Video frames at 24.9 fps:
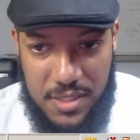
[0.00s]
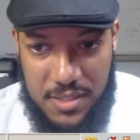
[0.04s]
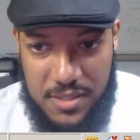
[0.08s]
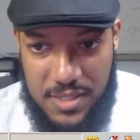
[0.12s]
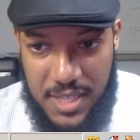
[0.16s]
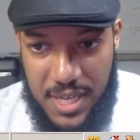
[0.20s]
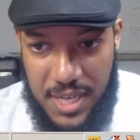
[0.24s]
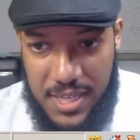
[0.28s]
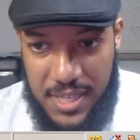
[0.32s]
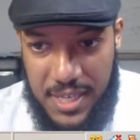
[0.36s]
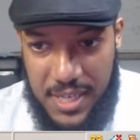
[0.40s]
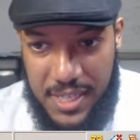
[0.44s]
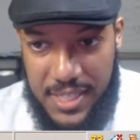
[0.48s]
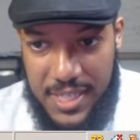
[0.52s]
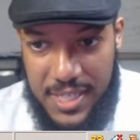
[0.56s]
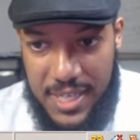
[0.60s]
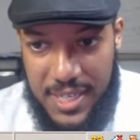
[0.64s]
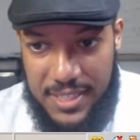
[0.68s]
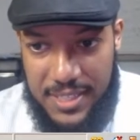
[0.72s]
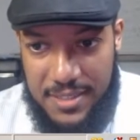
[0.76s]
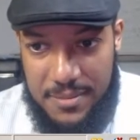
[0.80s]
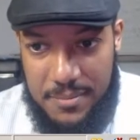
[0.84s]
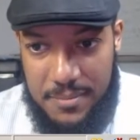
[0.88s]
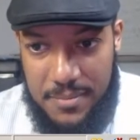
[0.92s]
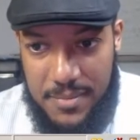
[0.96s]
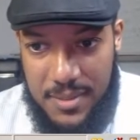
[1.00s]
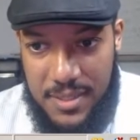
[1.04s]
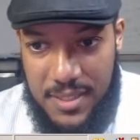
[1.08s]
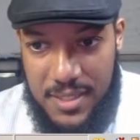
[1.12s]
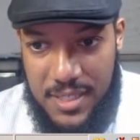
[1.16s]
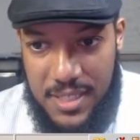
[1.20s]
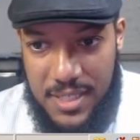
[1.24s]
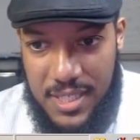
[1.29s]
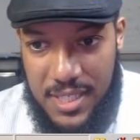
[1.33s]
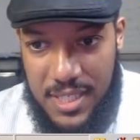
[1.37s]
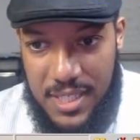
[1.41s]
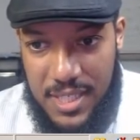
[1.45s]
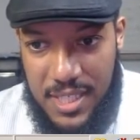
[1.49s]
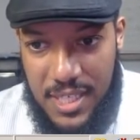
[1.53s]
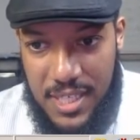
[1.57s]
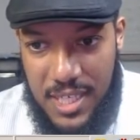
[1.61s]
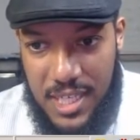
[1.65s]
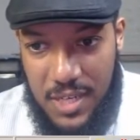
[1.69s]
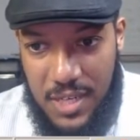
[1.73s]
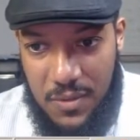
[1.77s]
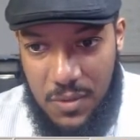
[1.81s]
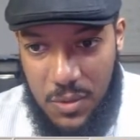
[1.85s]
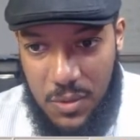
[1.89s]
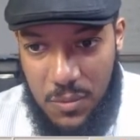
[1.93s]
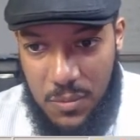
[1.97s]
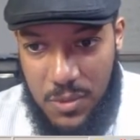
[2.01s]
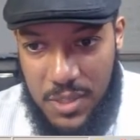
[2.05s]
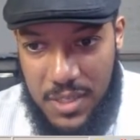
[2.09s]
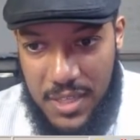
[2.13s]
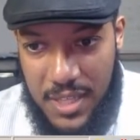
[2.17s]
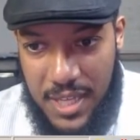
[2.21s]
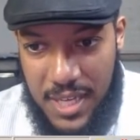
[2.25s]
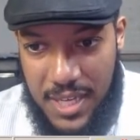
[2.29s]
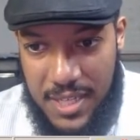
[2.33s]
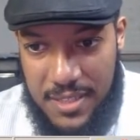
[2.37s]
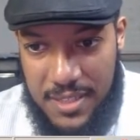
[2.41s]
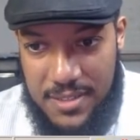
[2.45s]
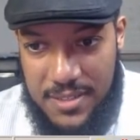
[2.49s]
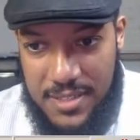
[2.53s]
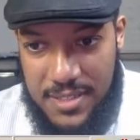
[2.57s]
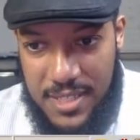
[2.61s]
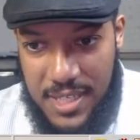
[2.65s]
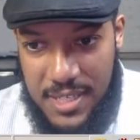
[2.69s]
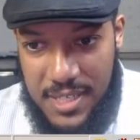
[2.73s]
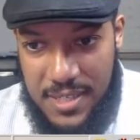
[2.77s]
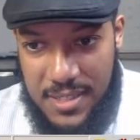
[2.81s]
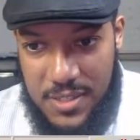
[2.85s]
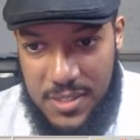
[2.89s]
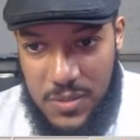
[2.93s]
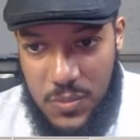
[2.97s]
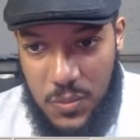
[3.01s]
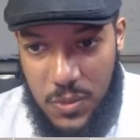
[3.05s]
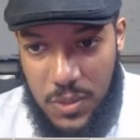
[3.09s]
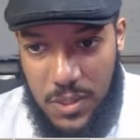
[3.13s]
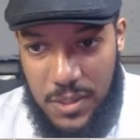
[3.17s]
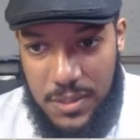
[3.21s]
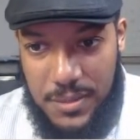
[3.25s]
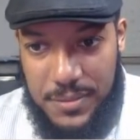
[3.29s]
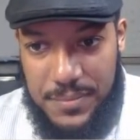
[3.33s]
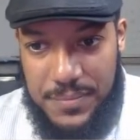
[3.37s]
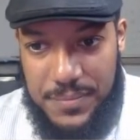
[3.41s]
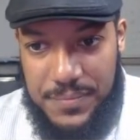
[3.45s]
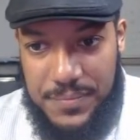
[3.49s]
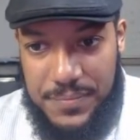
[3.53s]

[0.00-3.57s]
side of that column. We're wanting the outside of this wall.